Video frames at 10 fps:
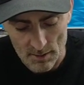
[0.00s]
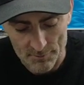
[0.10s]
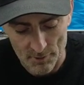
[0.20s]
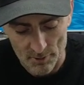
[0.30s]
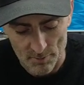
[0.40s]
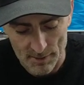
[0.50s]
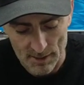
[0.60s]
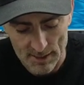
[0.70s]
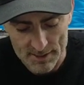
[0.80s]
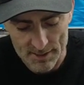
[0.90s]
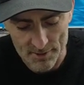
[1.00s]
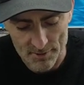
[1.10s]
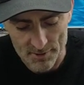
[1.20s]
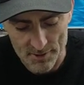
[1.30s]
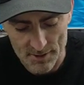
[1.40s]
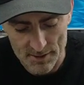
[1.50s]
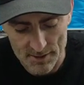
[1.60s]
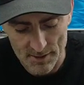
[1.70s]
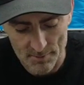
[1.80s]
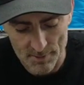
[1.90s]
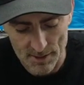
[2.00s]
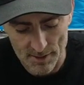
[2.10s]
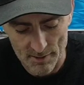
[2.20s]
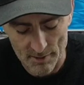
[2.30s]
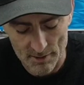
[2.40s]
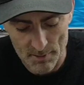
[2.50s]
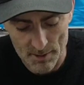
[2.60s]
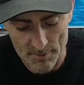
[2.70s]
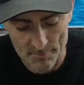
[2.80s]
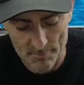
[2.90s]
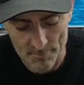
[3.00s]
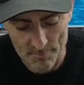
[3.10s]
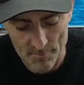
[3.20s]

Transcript: I've not got my glasses on, so this is going to be a nightmare.